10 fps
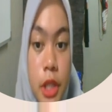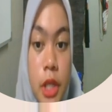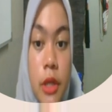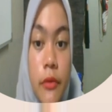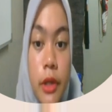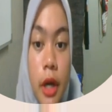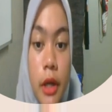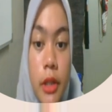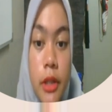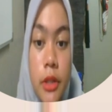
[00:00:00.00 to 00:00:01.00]

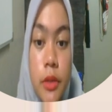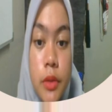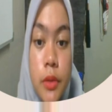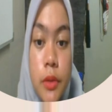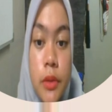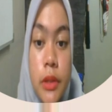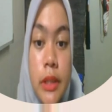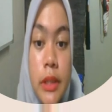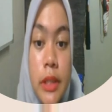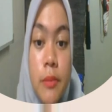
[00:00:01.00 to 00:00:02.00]
regarding to the
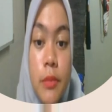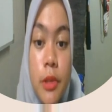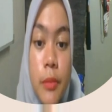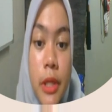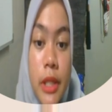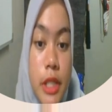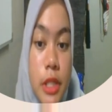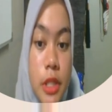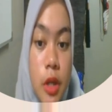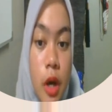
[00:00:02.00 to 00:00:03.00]
implementation
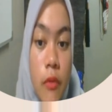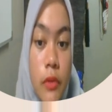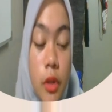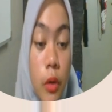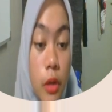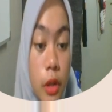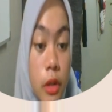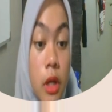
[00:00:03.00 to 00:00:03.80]
of the local